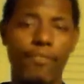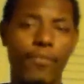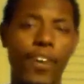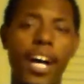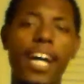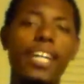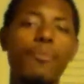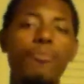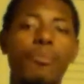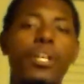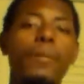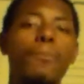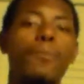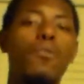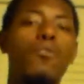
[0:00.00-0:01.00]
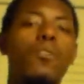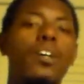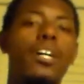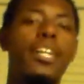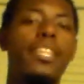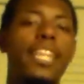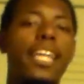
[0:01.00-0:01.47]
find people
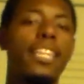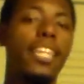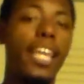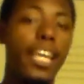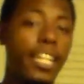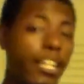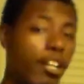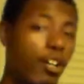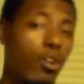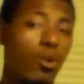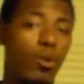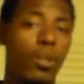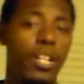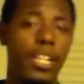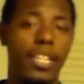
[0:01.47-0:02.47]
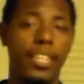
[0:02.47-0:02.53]
that they know